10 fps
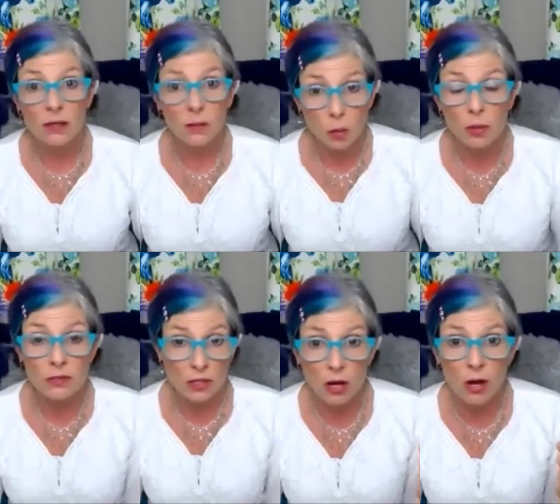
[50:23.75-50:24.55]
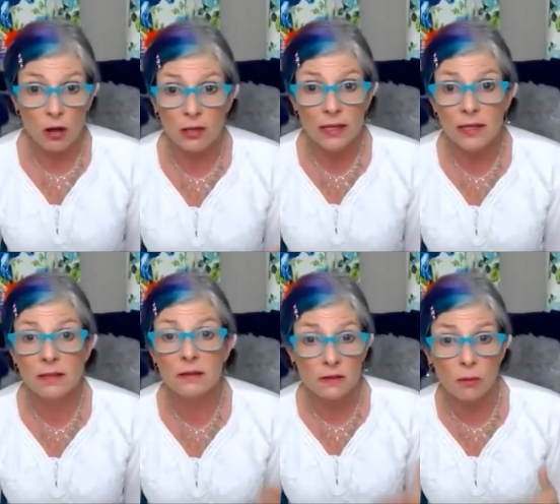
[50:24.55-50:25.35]
going to call
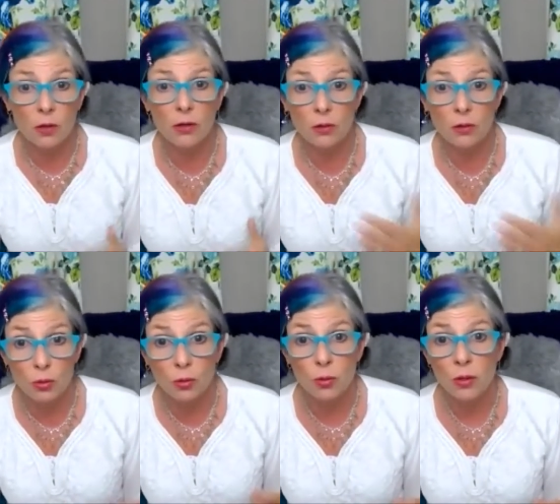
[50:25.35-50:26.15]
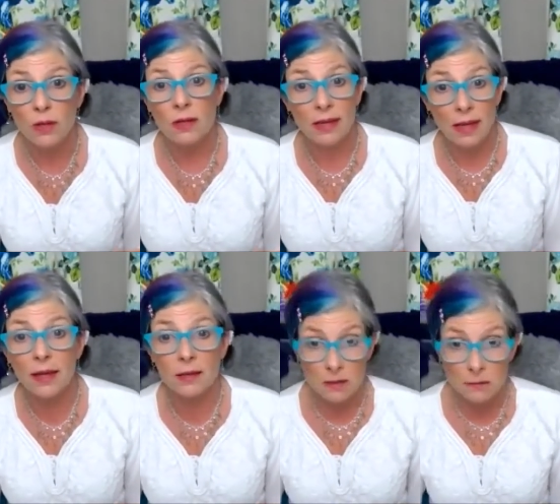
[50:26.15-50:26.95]
in someone who
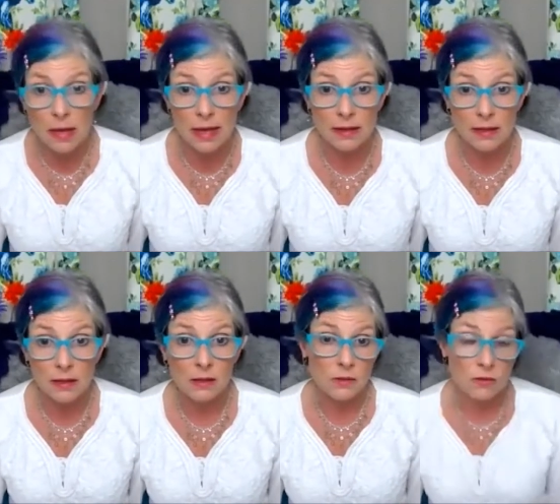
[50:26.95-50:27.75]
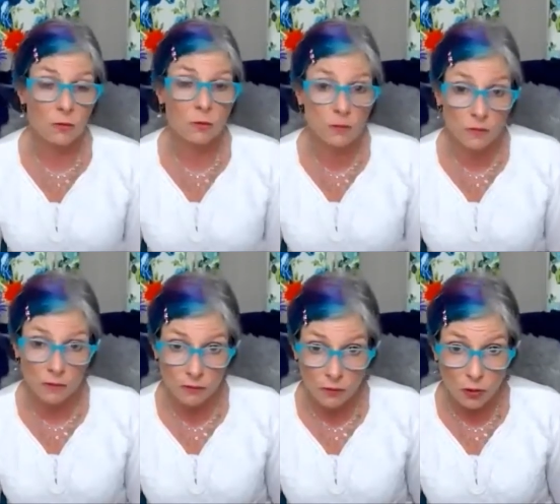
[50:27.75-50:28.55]
can't commit. So
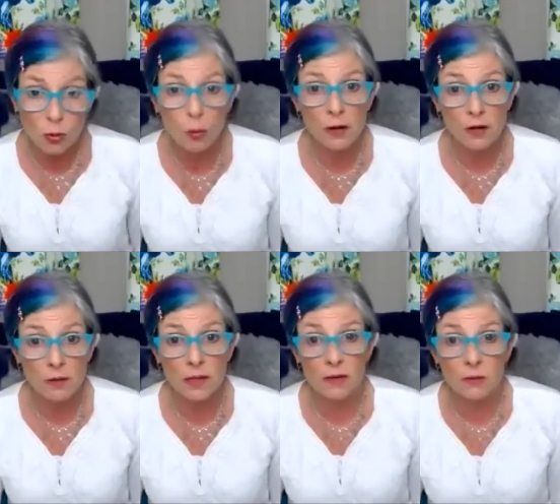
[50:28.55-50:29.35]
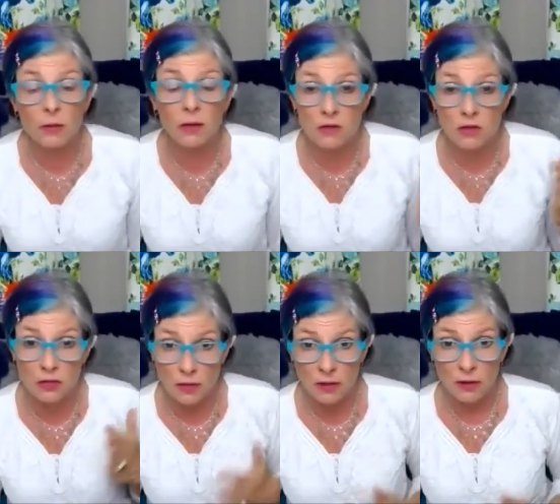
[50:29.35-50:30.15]
if you want to commit a
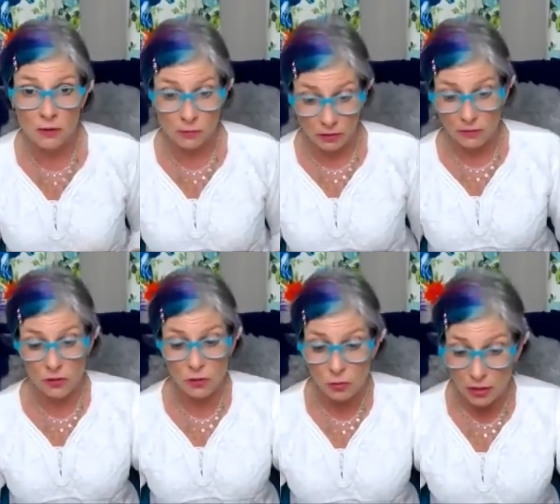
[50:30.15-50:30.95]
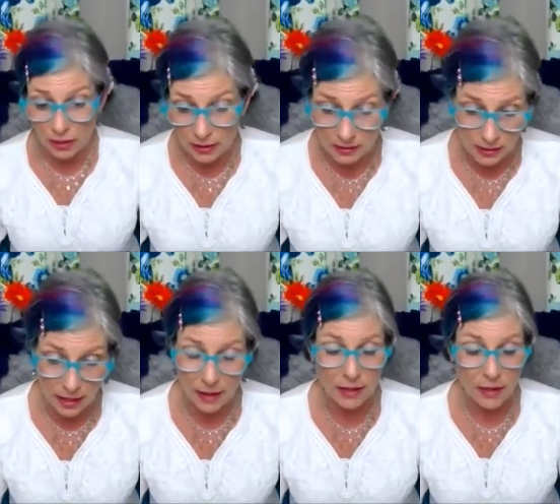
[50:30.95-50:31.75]
relationship, really tuning into
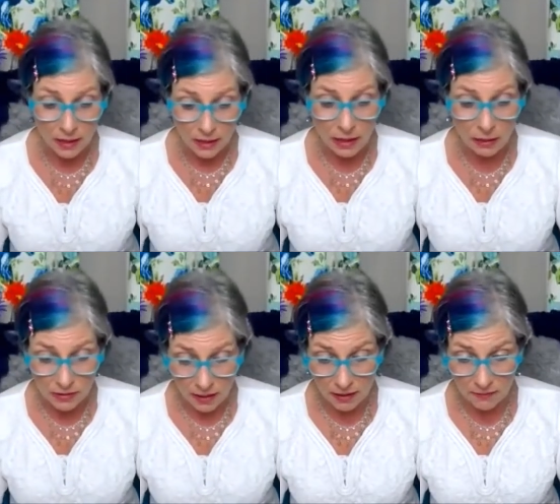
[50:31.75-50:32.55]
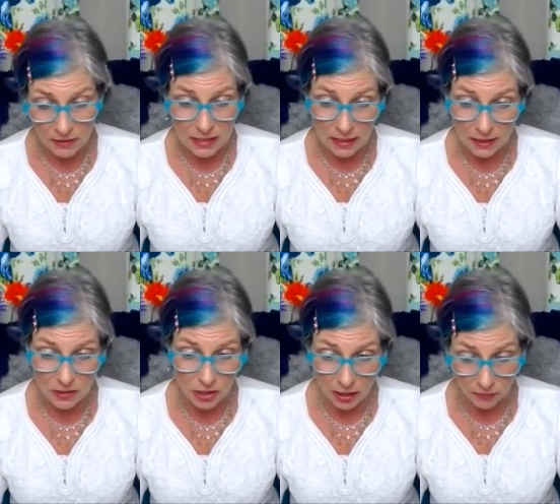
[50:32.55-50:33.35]
that. That was kind of a
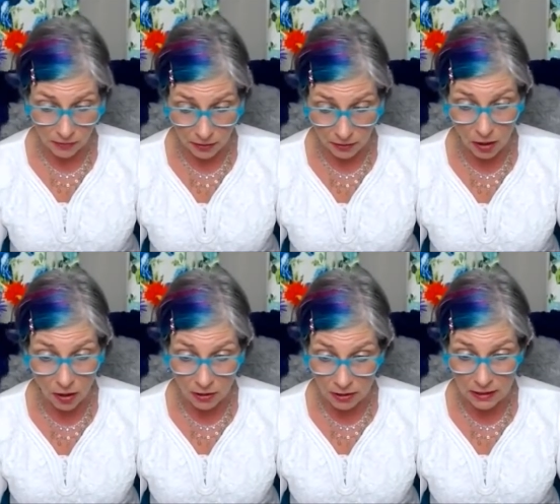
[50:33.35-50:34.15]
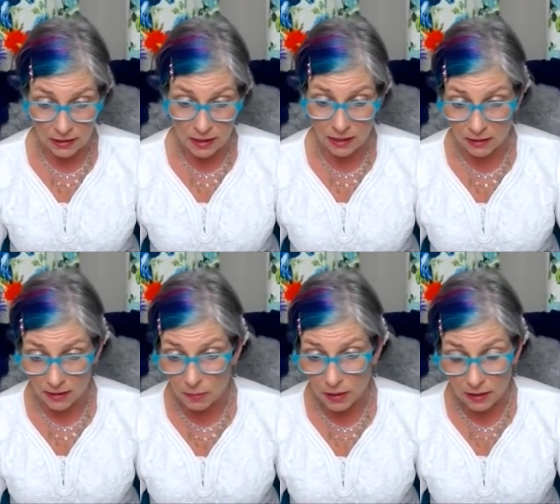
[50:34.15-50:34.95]
tangent around the online dating
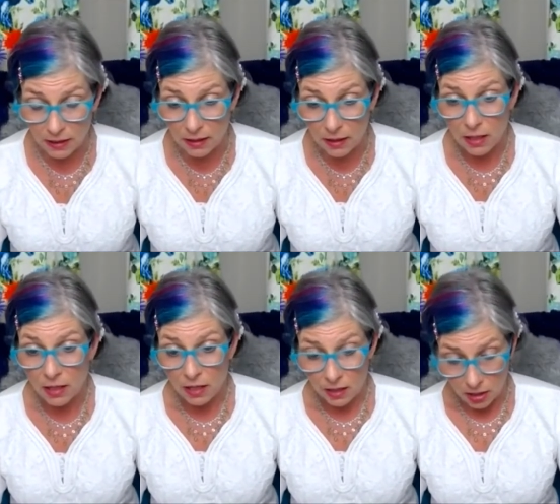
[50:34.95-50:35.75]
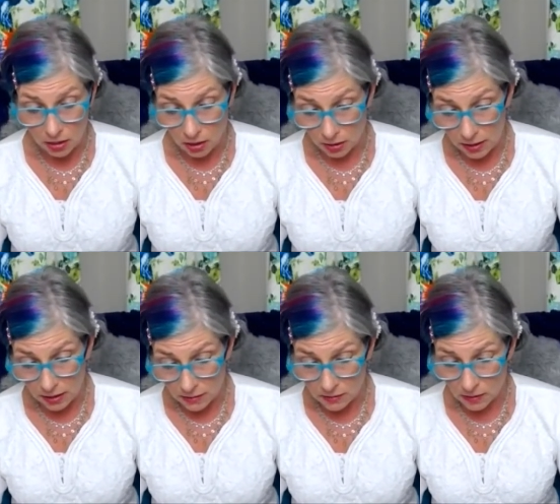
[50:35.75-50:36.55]
thing, but I think that there
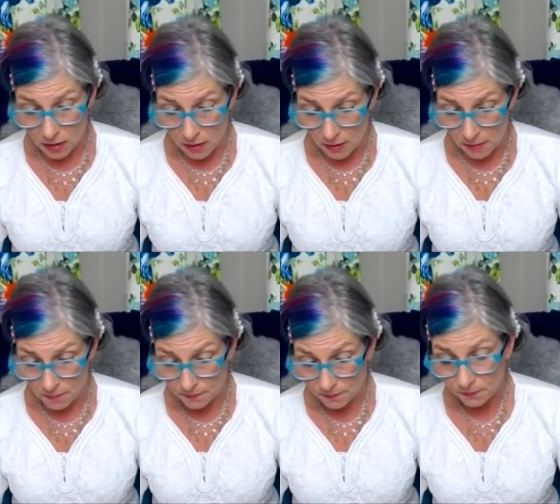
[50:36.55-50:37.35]
is um,